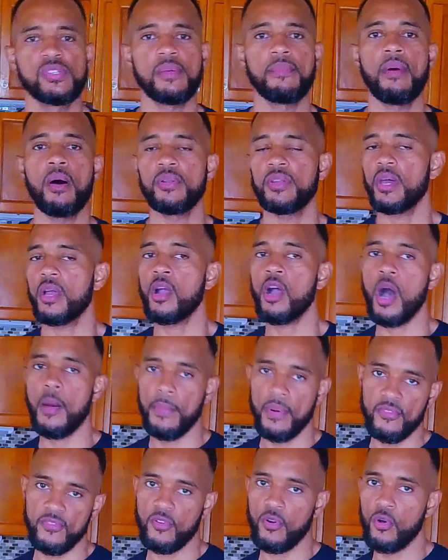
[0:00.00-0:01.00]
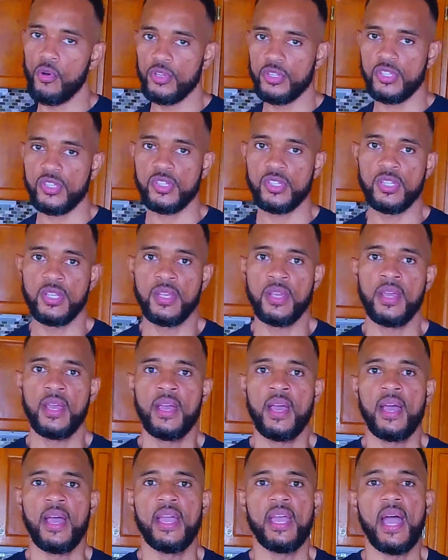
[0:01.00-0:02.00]
about a cup of oats.
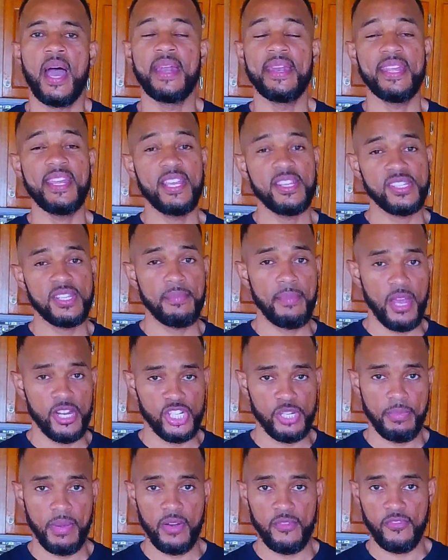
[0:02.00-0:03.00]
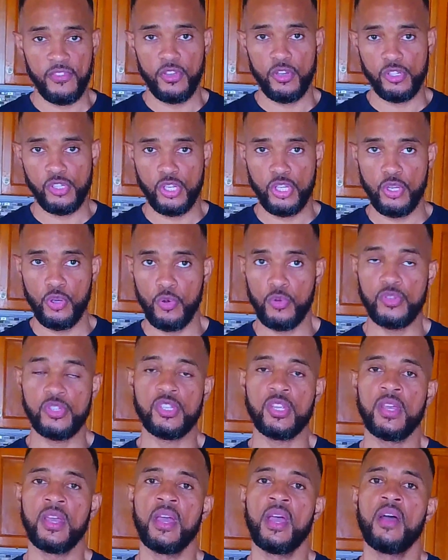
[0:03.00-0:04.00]
An easy measurement for you to
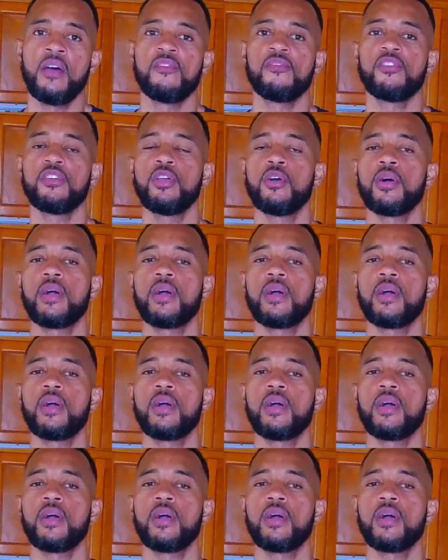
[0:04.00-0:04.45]
use for your